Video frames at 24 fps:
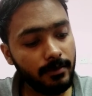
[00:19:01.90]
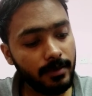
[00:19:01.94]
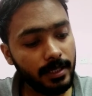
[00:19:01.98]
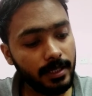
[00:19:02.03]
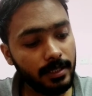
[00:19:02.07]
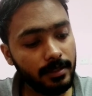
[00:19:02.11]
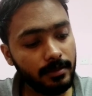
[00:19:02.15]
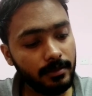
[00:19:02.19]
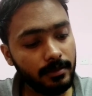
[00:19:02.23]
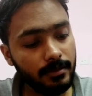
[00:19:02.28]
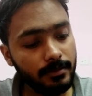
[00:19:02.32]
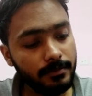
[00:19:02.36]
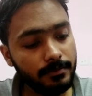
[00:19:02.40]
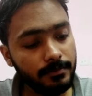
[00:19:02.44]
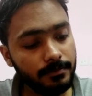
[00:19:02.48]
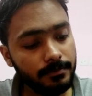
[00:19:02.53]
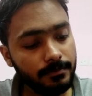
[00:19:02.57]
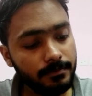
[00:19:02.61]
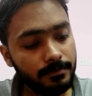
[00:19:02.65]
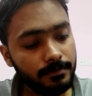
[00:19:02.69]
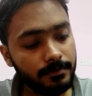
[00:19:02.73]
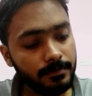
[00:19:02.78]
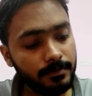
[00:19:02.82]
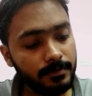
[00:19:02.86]
vector.
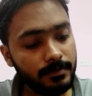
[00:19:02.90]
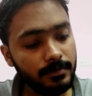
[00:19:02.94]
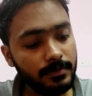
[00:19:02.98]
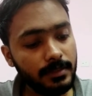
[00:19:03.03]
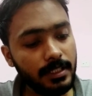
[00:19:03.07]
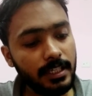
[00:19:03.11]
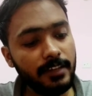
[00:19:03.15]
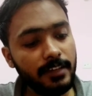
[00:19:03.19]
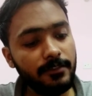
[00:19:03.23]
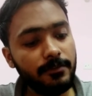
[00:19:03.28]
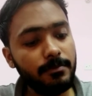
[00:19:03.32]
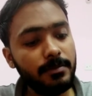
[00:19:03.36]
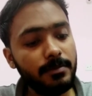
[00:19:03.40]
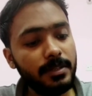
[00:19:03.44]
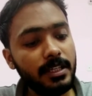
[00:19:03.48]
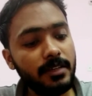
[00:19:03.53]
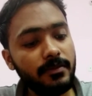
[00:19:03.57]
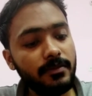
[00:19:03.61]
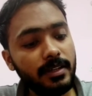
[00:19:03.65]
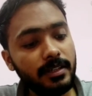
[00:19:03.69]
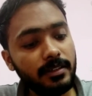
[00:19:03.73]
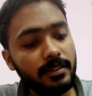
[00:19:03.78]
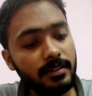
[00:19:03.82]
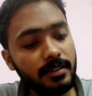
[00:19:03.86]
FBA
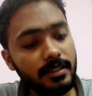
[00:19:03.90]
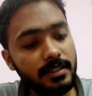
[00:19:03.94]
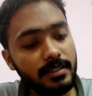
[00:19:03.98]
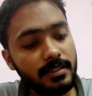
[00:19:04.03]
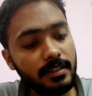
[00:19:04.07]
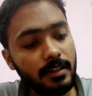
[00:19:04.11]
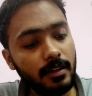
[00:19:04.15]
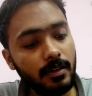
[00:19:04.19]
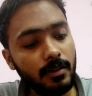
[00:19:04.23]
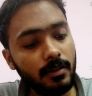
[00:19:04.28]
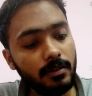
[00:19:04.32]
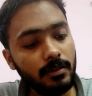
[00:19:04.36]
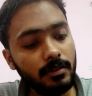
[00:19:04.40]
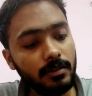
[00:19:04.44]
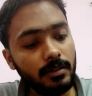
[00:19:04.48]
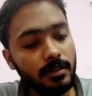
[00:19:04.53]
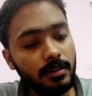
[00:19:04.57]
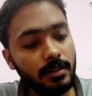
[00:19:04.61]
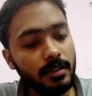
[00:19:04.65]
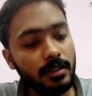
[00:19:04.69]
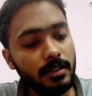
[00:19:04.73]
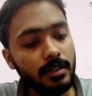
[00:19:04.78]
vector is along